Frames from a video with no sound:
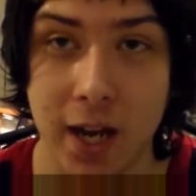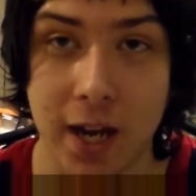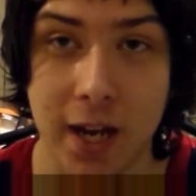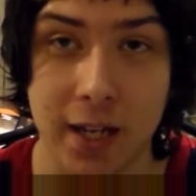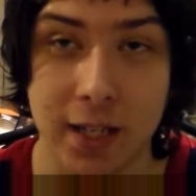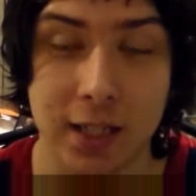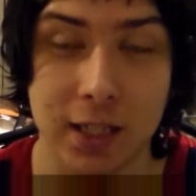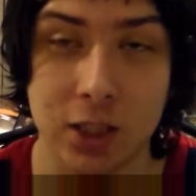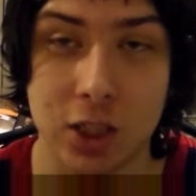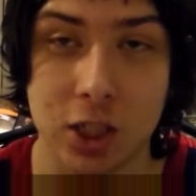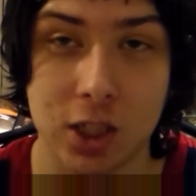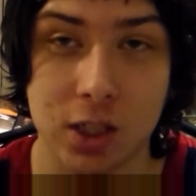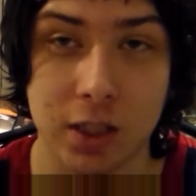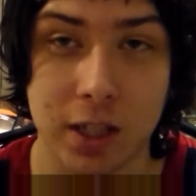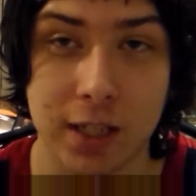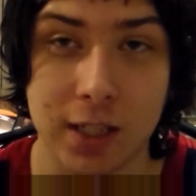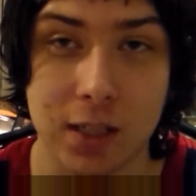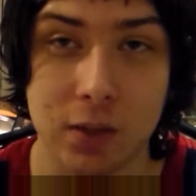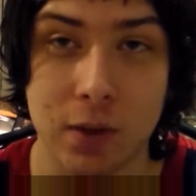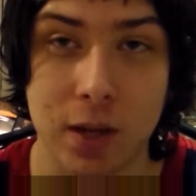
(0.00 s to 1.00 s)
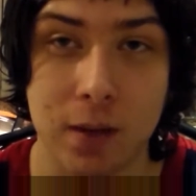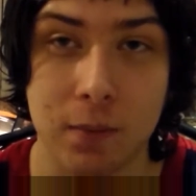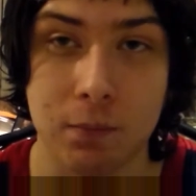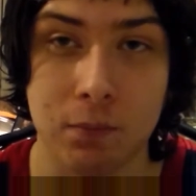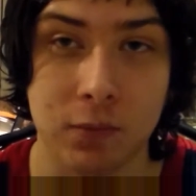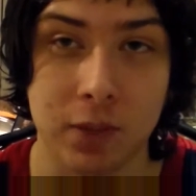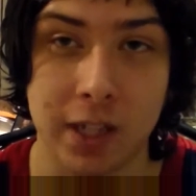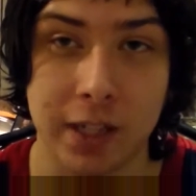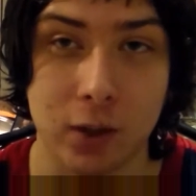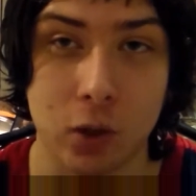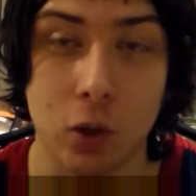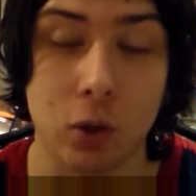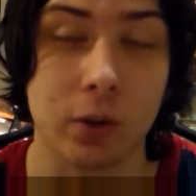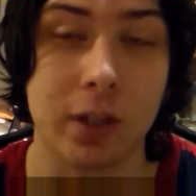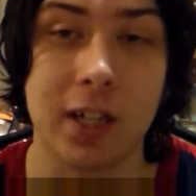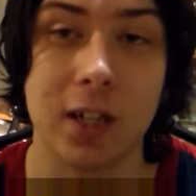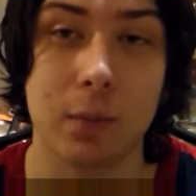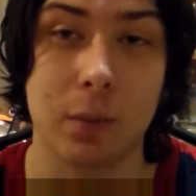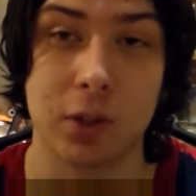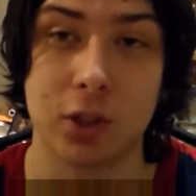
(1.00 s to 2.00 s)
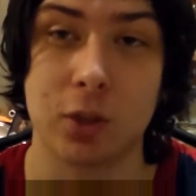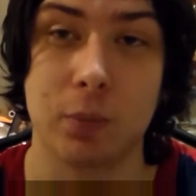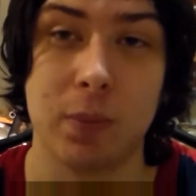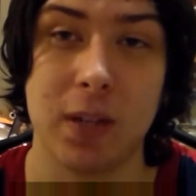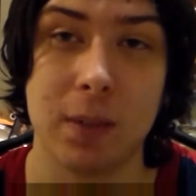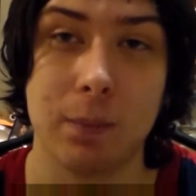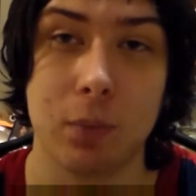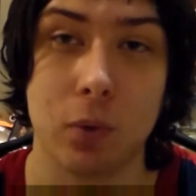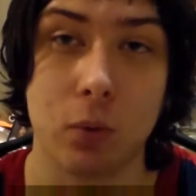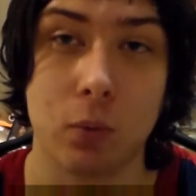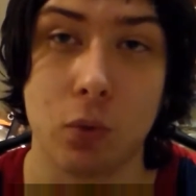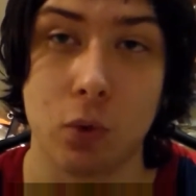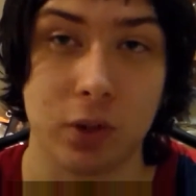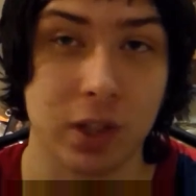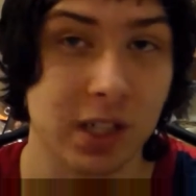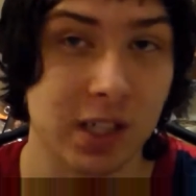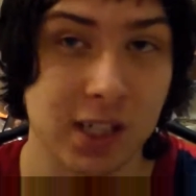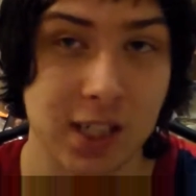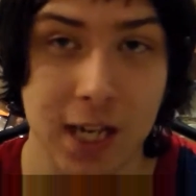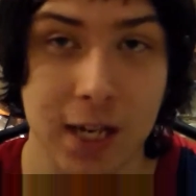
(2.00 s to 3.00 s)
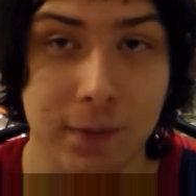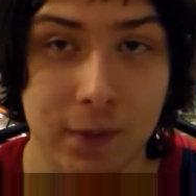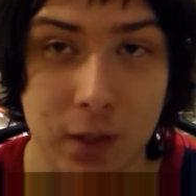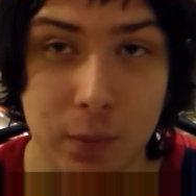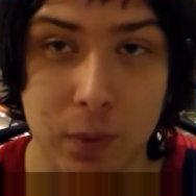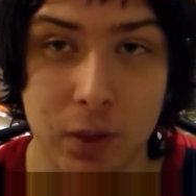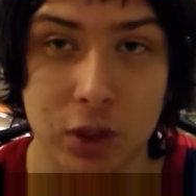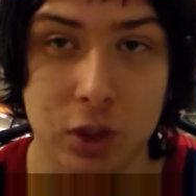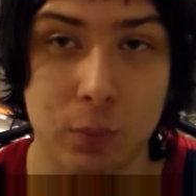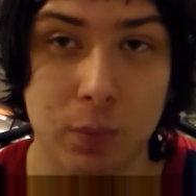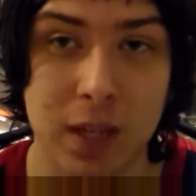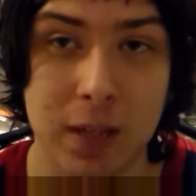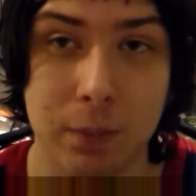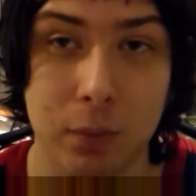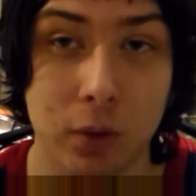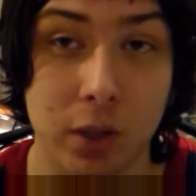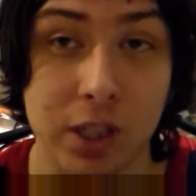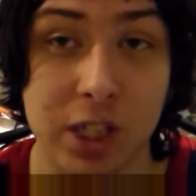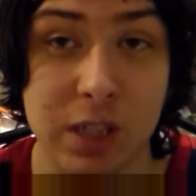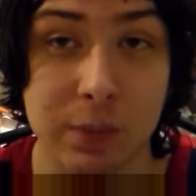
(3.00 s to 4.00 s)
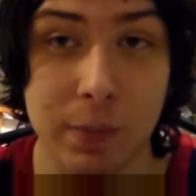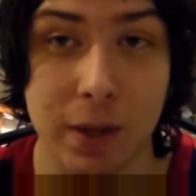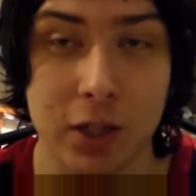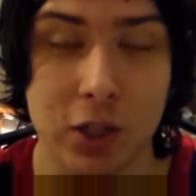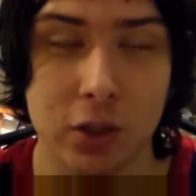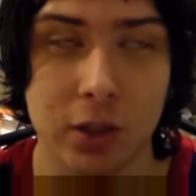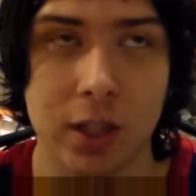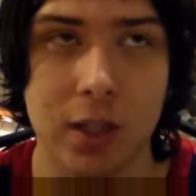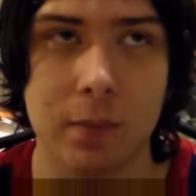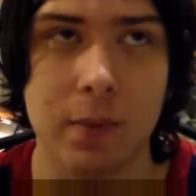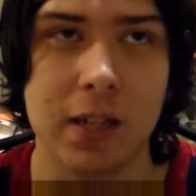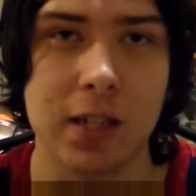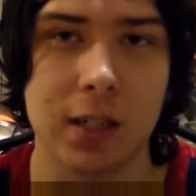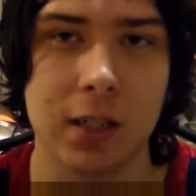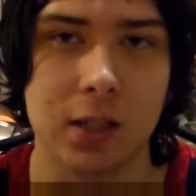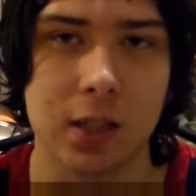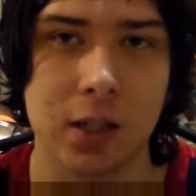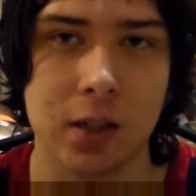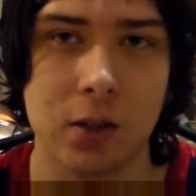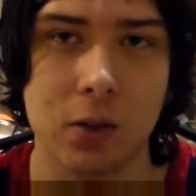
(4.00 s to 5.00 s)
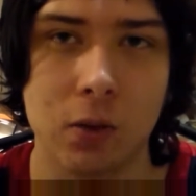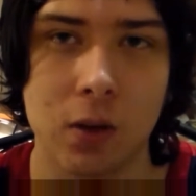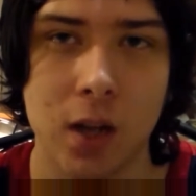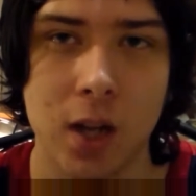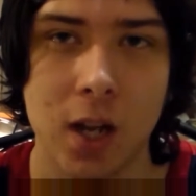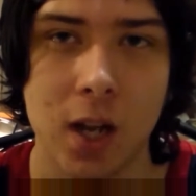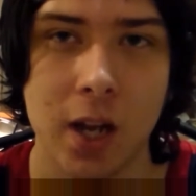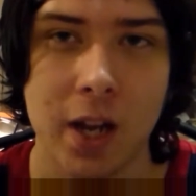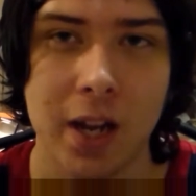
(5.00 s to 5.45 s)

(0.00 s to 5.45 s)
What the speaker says: And it just led to him like hurting a bunch of people more than saving a bunch of people, especially in Amazing 2.